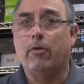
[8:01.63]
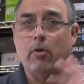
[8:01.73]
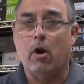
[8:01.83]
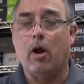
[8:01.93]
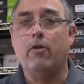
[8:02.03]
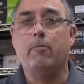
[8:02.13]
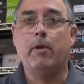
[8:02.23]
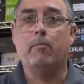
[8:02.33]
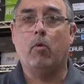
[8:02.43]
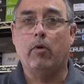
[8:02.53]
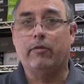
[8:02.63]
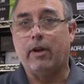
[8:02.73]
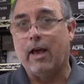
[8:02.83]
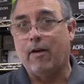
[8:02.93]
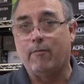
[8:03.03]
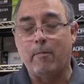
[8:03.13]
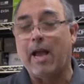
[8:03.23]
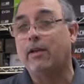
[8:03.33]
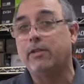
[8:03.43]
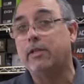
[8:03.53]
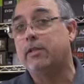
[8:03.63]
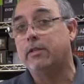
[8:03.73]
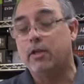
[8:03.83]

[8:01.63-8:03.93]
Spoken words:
There are other big bores that have magazines and